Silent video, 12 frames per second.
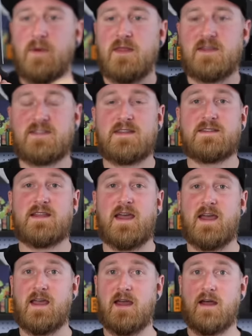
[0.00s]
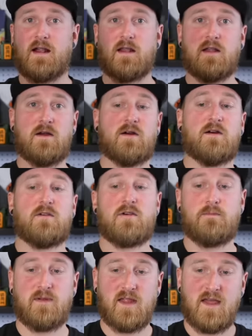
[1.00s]
But this is a
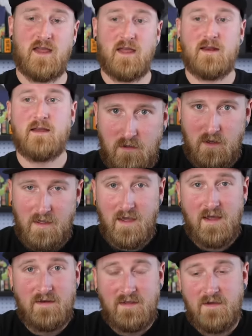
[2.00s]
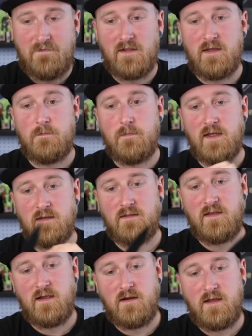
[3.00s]
large blade. Again, definitely
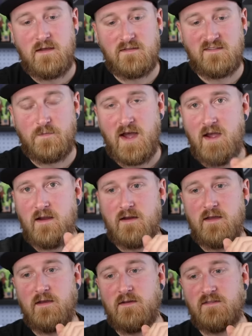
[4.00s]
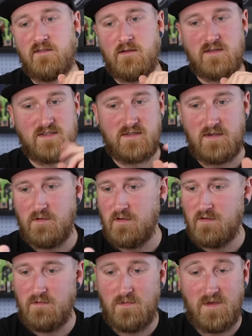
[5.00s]
military inspired here. So this is
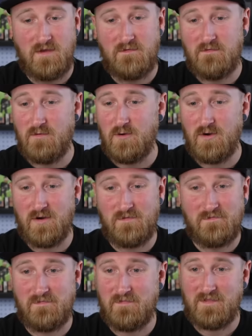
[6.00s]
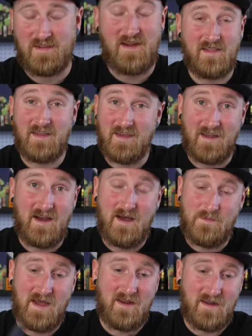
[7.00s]
going to be for, it's of like a
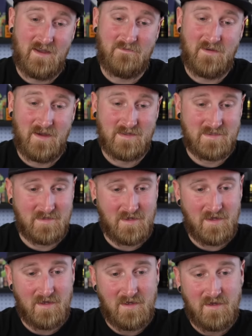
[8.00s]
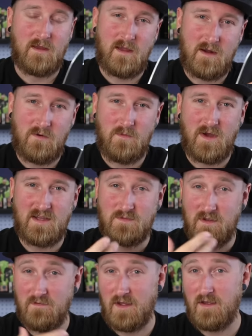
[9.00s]
combat knife, honestly. It kind of reminds
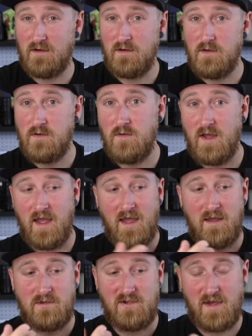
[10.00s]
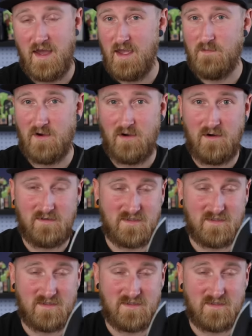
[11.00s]
me of like a new age K-Bar.